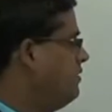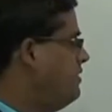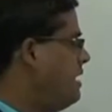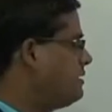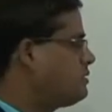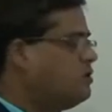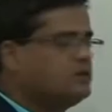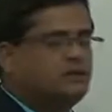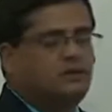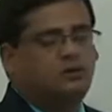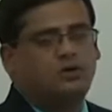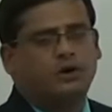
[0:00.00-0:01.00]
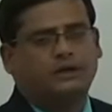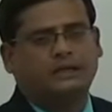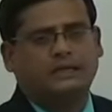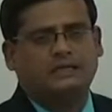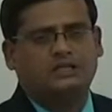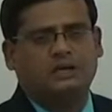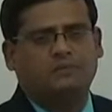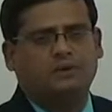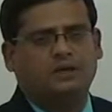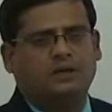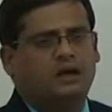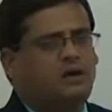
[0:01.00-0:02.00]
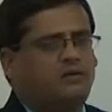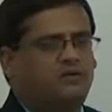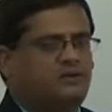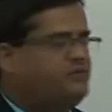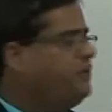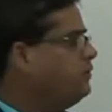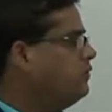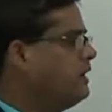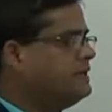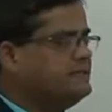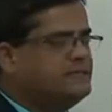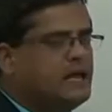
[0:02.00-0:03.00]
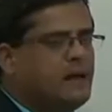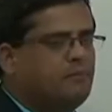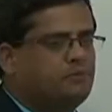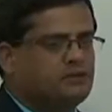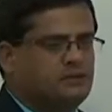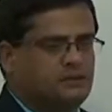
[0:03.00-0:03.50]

We have a closer look on EJB with few examples.